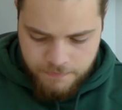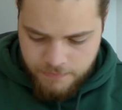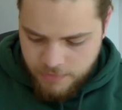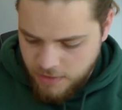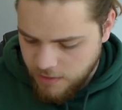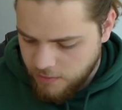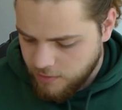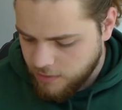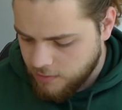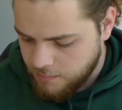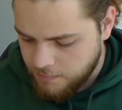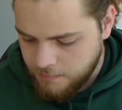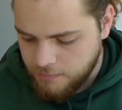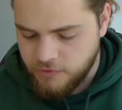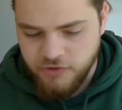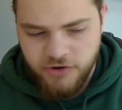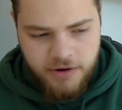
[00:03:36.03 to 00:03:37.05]
There we
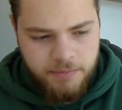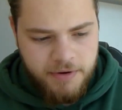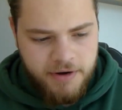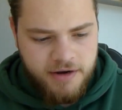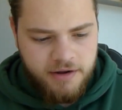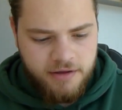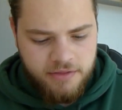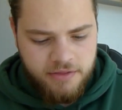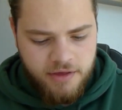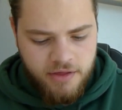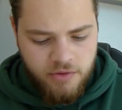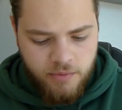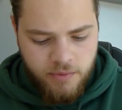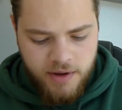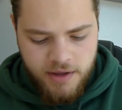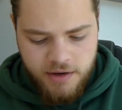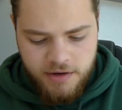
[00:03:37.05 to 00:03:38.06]
go. Tried bending it the other
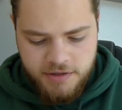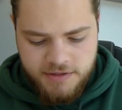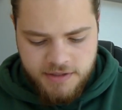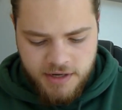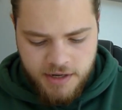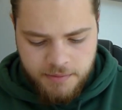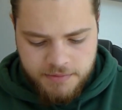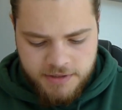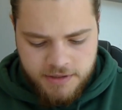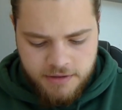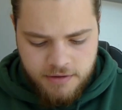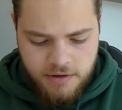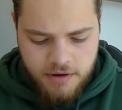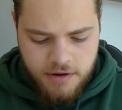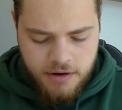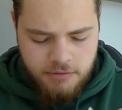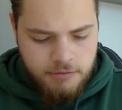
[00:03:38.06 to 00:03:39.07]
way and it snapped.
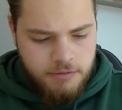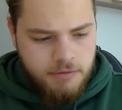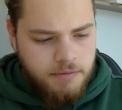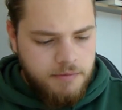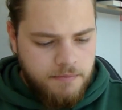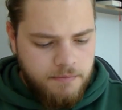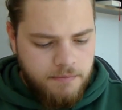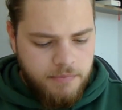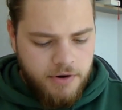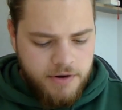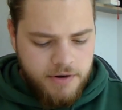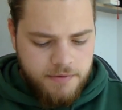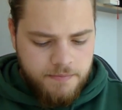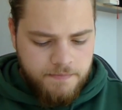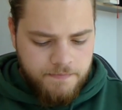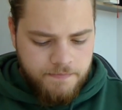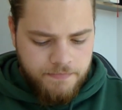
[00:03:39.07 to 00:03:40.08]
But
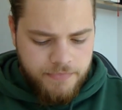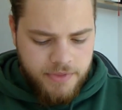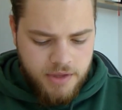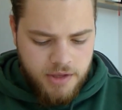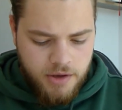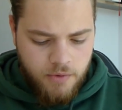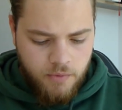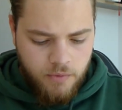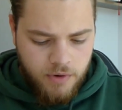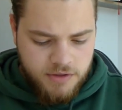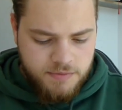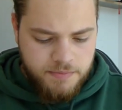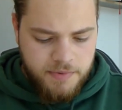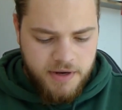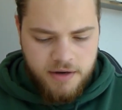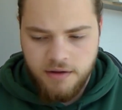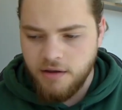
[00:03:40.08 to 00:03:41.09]
it was
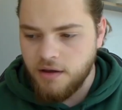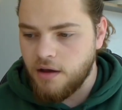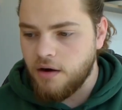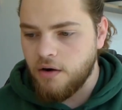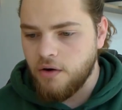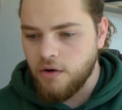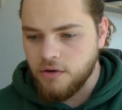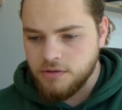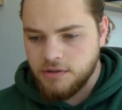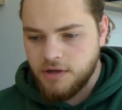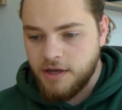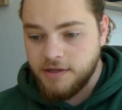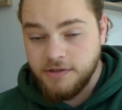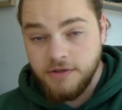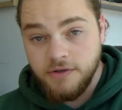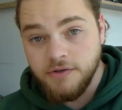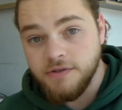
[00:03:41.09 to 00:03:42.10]
bending a lot,
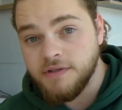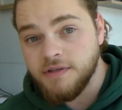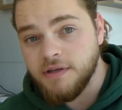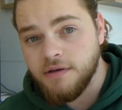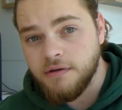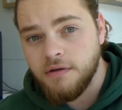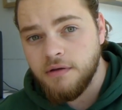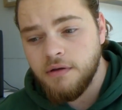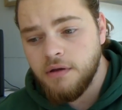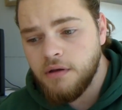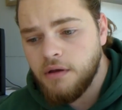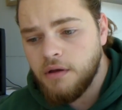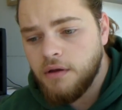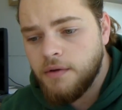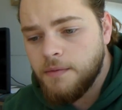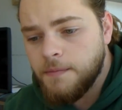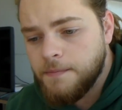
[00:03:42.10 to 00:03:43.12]
as you could see,
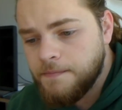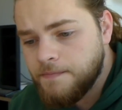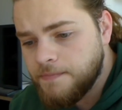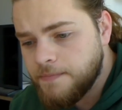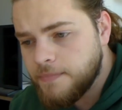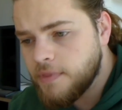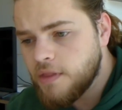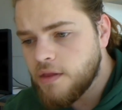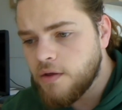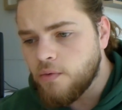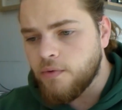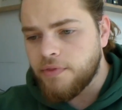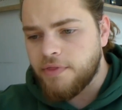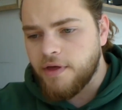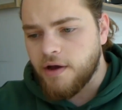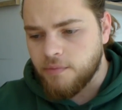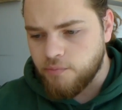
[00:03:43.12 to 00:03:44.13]

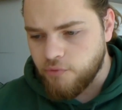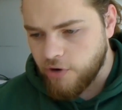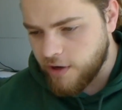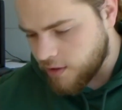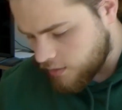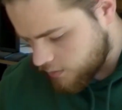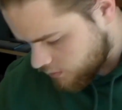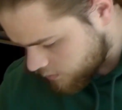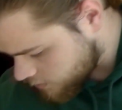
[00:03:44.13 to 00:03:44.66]
without breaking.